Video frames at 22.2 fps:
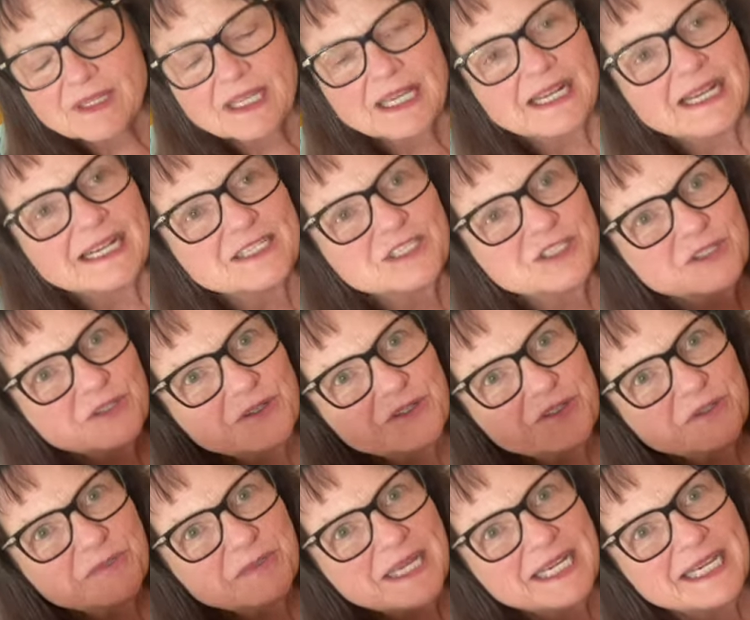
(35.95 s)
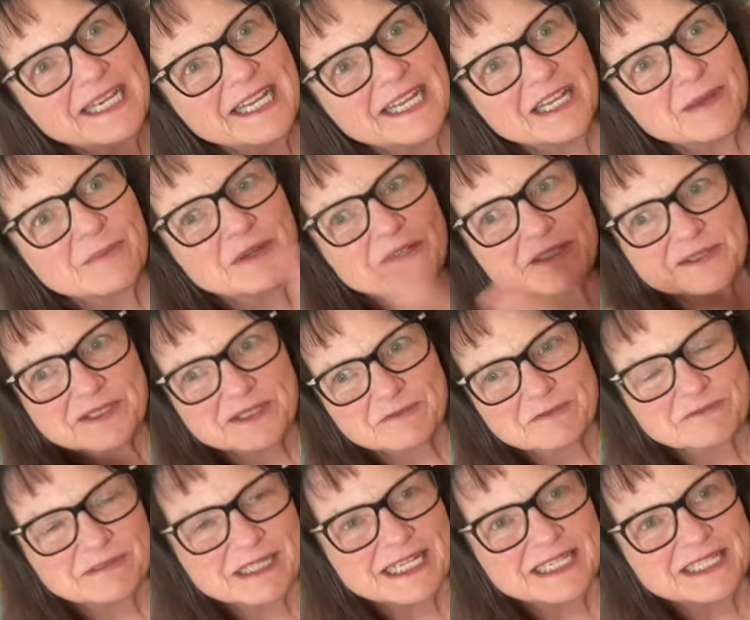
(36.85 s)
And I showed you my neighbor's
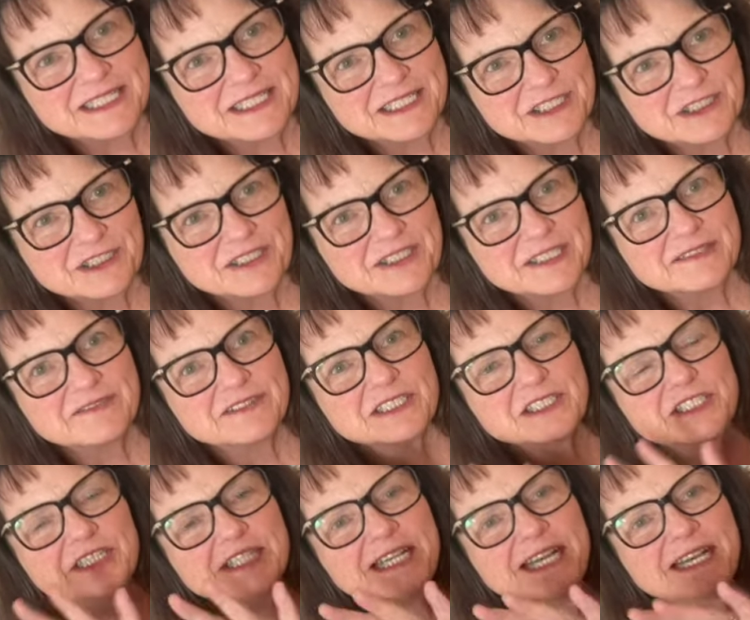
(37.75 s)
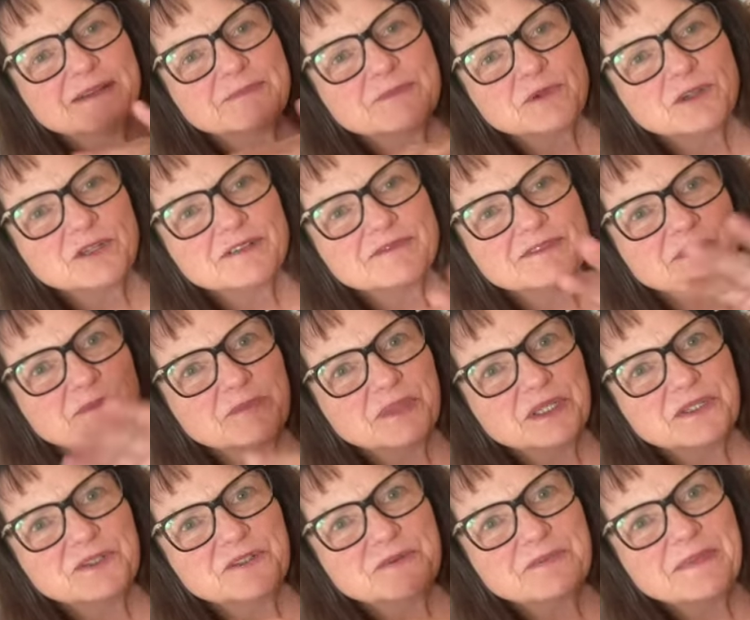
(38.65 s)
rendition of it. She had more of a
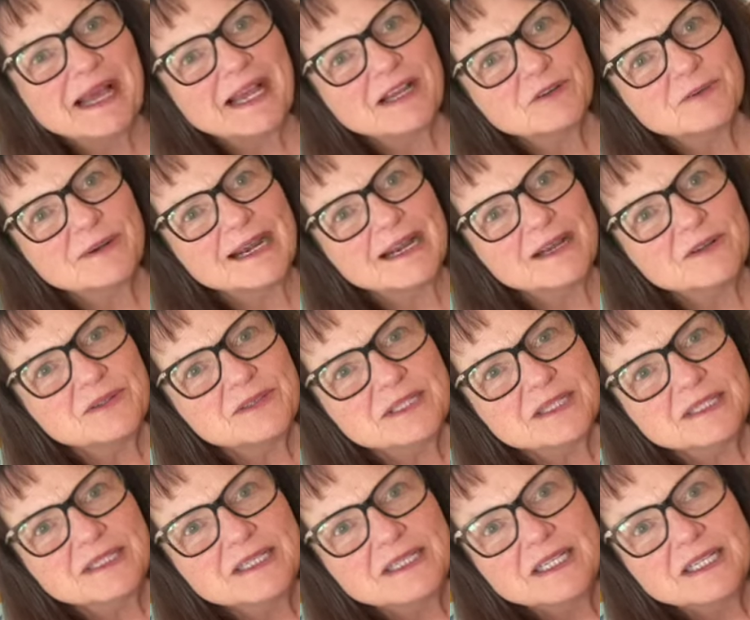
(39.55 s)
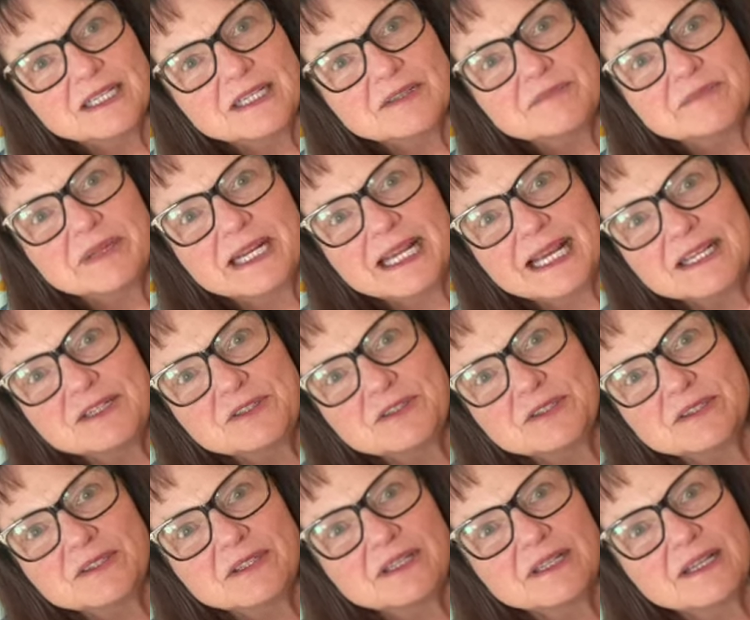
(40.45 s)
blue background, but I
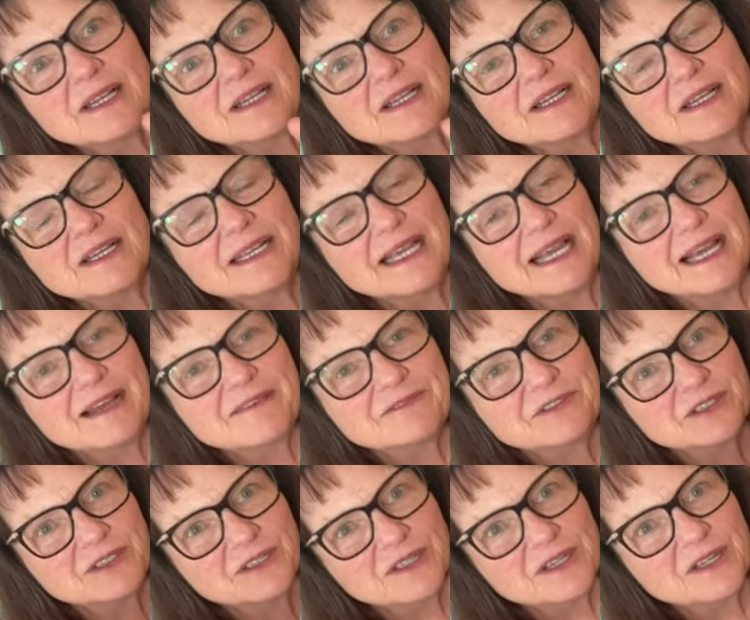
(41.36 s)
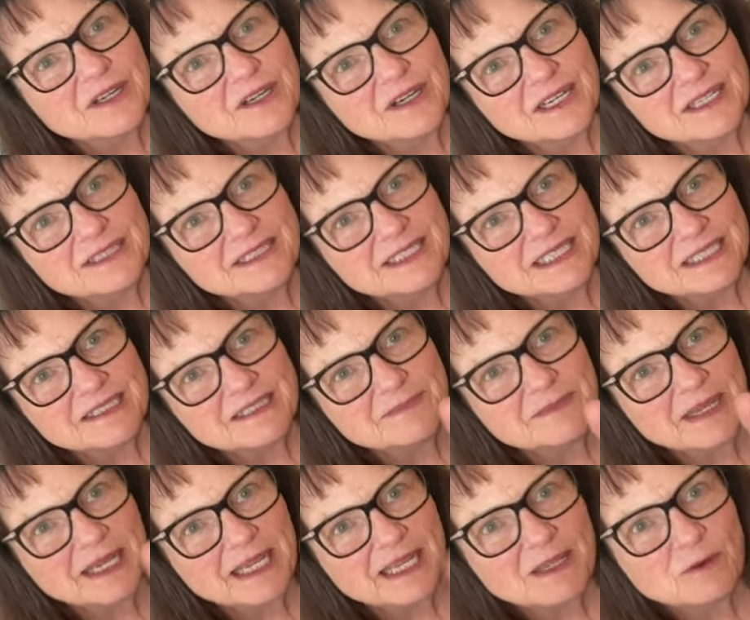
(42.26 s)
took after her and did
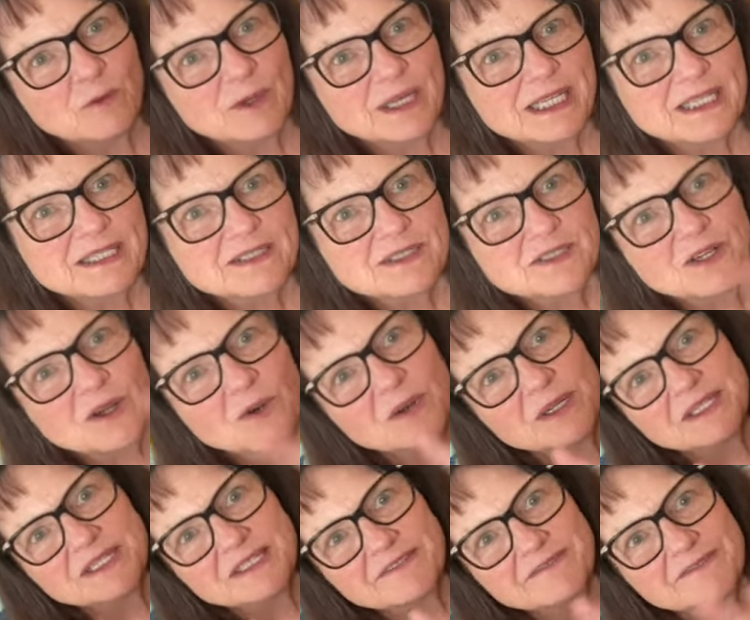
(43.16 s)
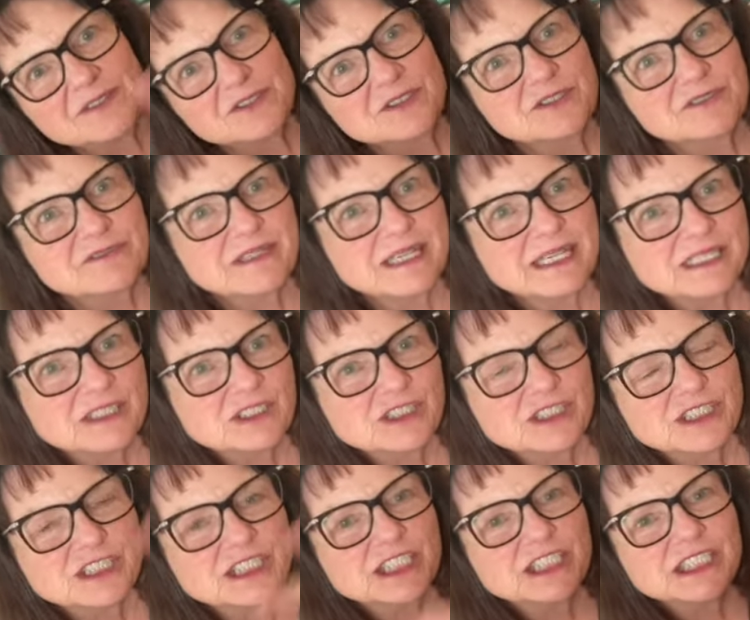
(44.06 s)
my whales go in different
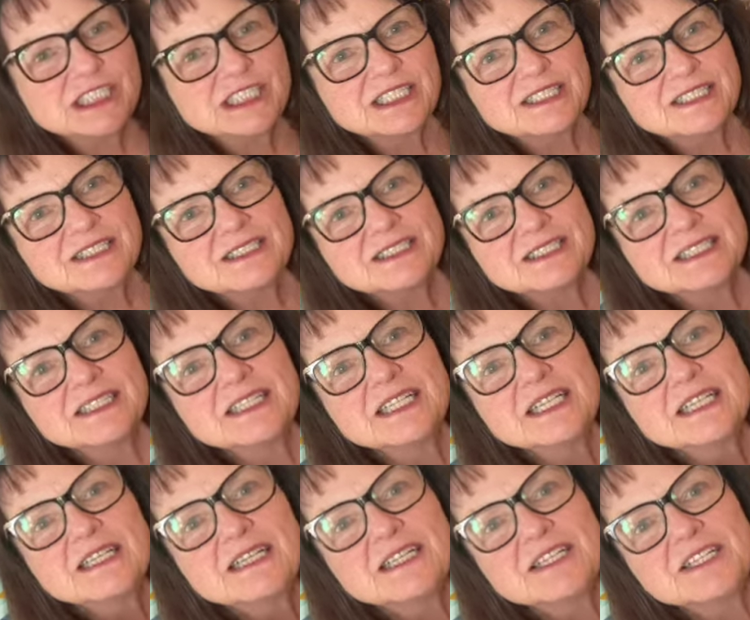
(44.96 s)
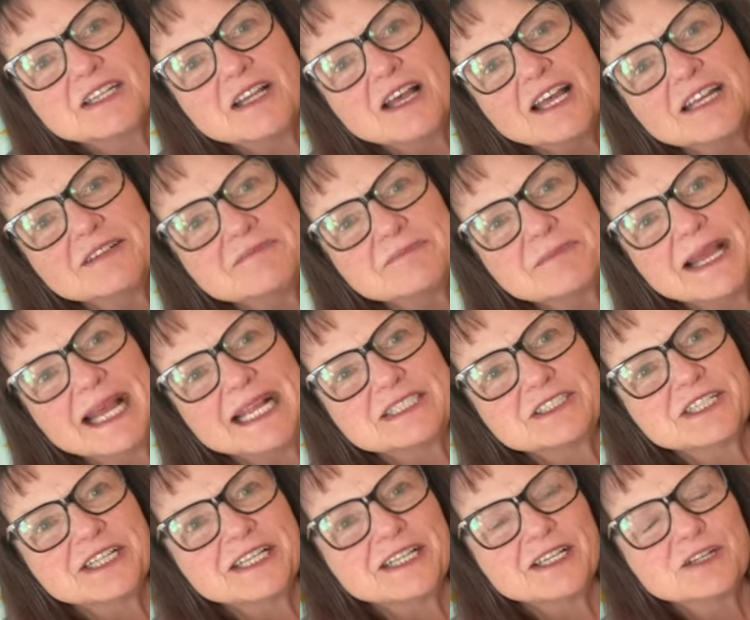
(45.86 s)
directions and not
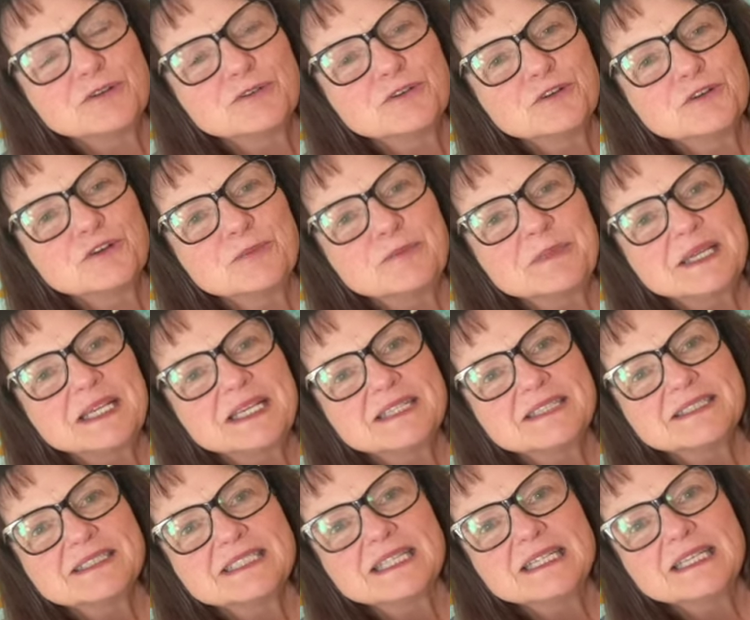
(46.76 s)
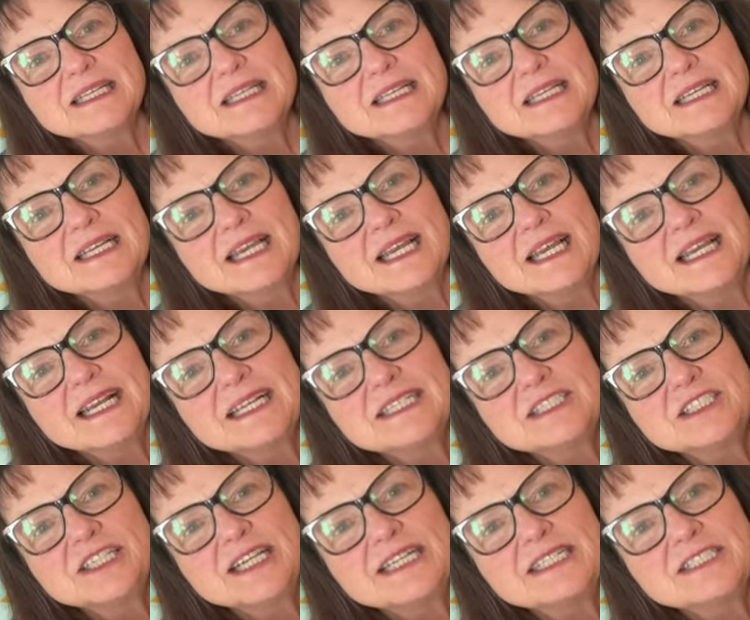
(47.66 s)
matching in groupings. And I
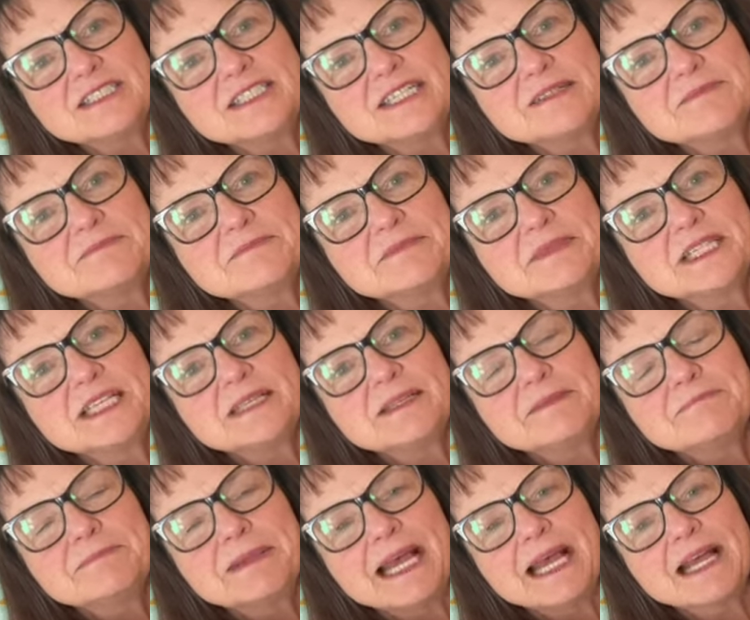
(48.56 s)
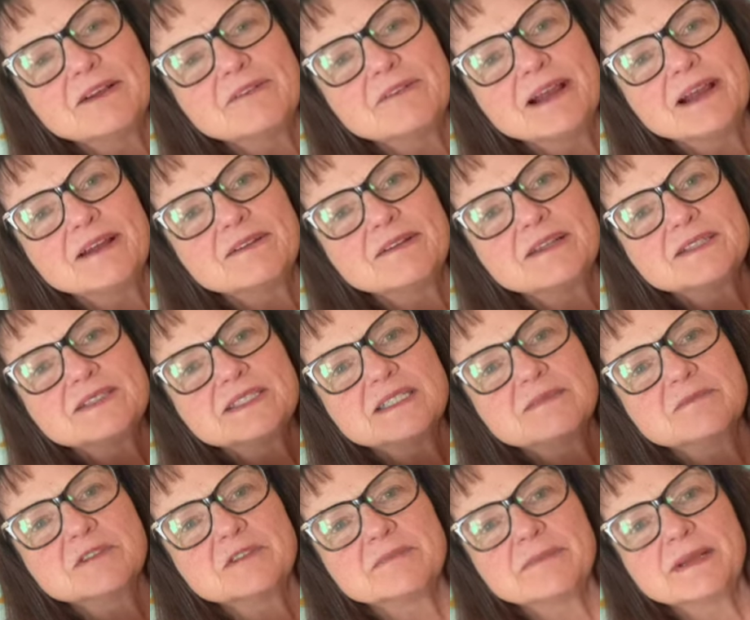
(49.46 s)
changed up the background on
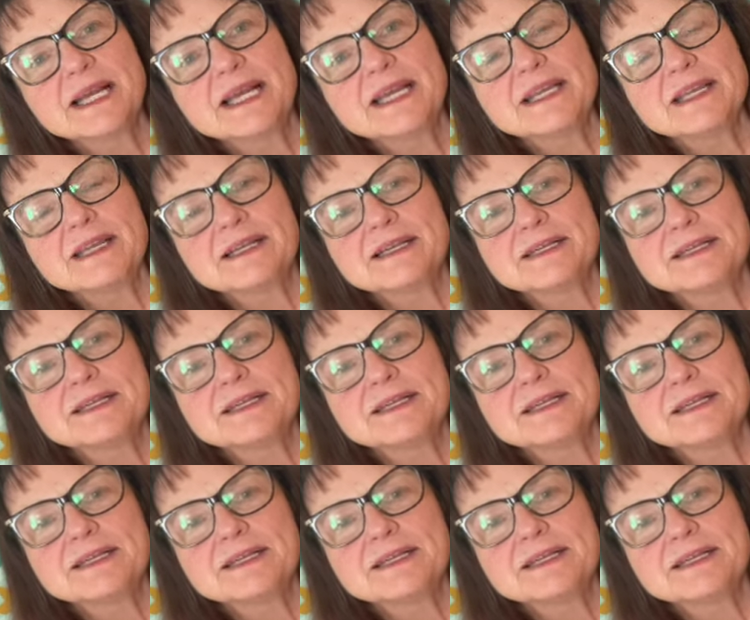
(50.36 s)
some of my